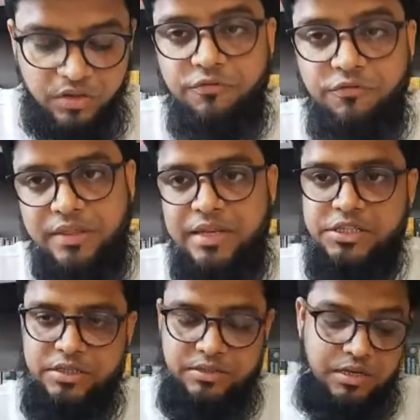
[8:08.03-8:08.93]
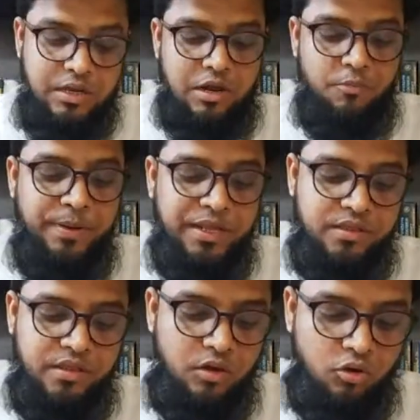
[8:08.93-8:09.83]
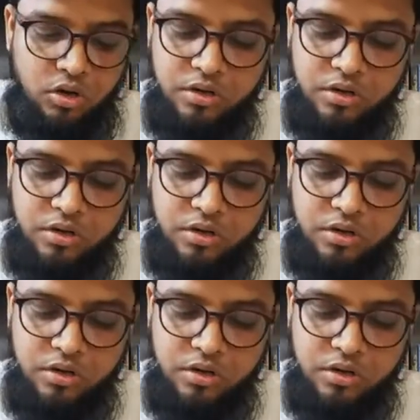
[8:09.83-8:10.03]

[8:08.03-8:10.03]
first selection. Now please go on